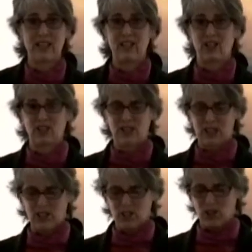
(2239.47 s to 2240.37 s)
20 years, and
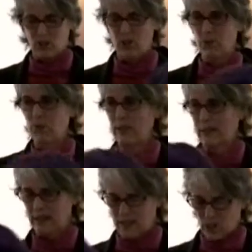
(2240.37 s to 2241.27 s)
I just heard him
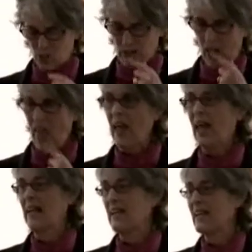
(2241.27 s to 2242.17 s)
speak last week,
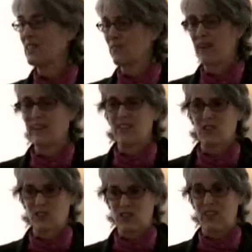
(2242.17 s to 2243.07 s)
and he has finally
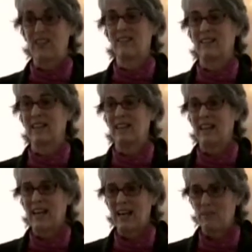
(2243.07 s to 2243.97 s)
succeeded
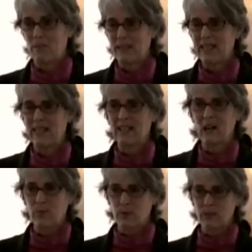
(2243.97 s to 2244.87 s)
in making
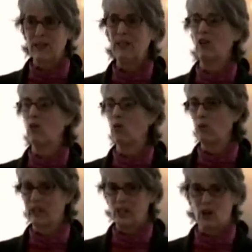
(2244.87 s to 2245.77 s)
a perennial
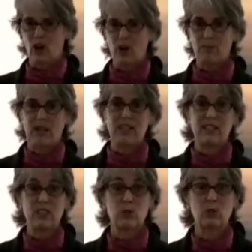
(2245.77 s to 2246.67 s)
wheat crop.
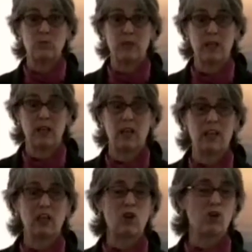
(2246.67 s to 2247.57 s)
This would be
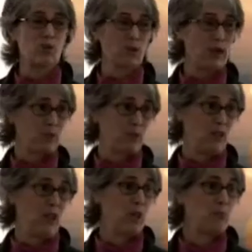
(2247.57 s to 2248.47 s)
an
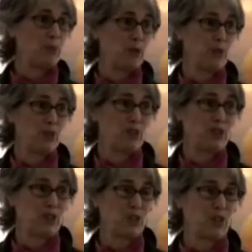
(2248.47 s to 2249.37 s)
incredible boon
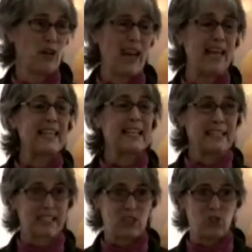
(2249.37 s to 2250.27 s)
to any
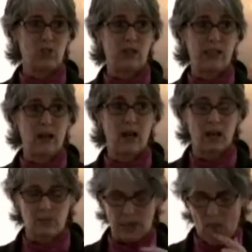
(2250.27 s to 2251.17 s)
industrial
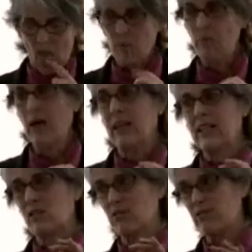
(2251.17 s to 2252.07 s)
economy, but
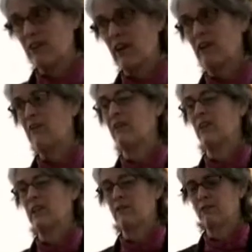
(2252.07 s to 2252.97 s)
it's a very,
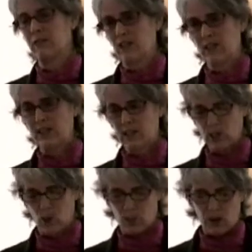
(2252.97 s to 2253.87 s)
very, very
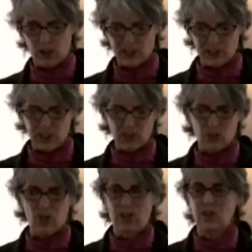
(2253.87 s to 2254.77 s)
slow process to
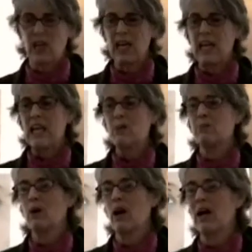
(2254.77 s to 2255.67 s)
do this. He
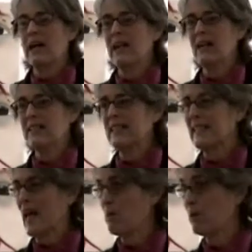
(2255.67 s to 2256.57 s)
brought a
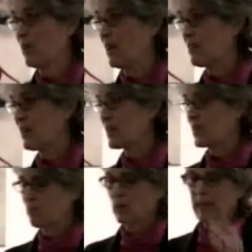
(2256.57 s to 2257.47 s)
sample of
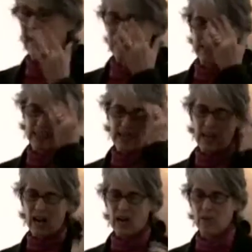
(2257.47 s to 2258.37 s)
this plant
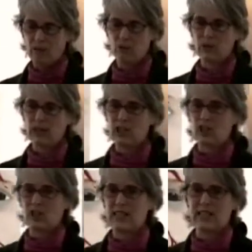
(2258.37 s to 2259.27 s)
to a
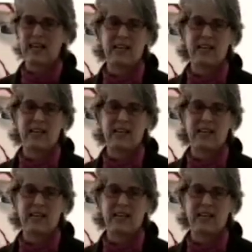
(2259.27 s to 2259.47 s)
lecture he